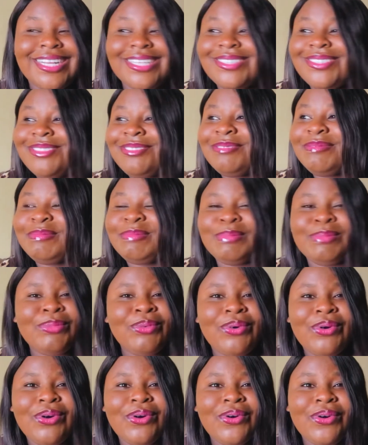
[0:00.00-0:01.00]
as to
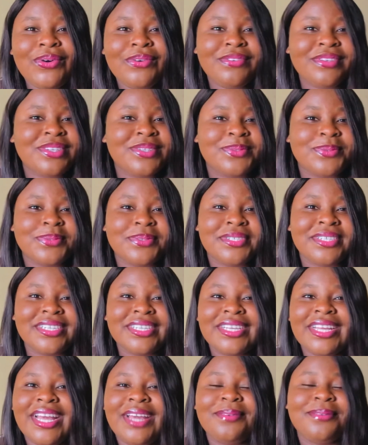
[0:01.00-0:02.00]
more of his
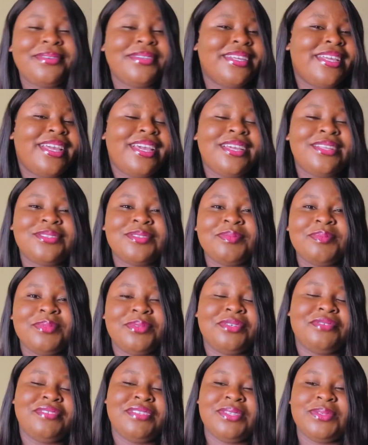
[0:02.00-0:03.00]
work. I want to get into
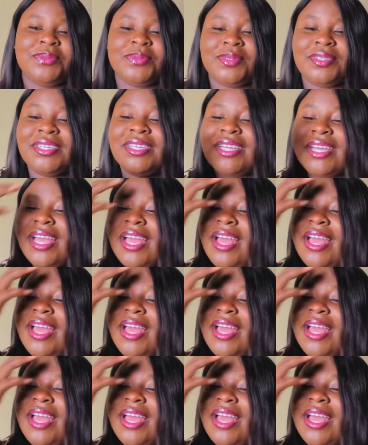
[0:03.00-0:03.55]
more of his work.